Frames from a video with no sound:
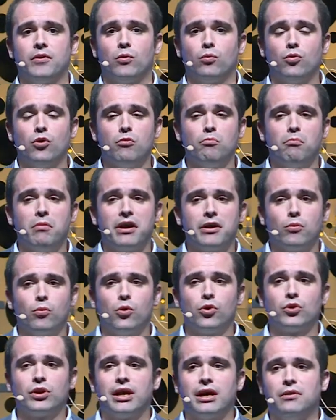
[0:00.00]
one by
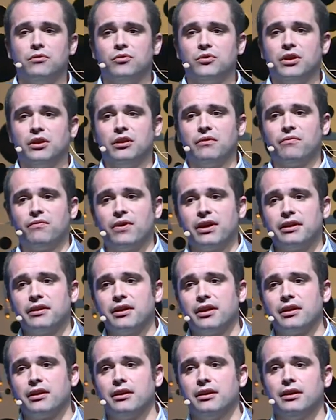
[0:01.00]
one until the
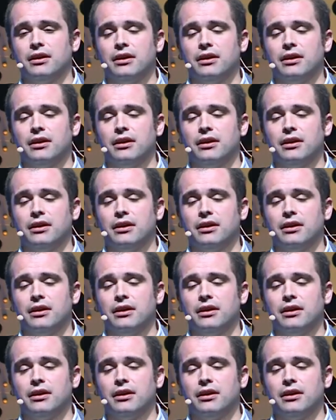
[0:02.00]
final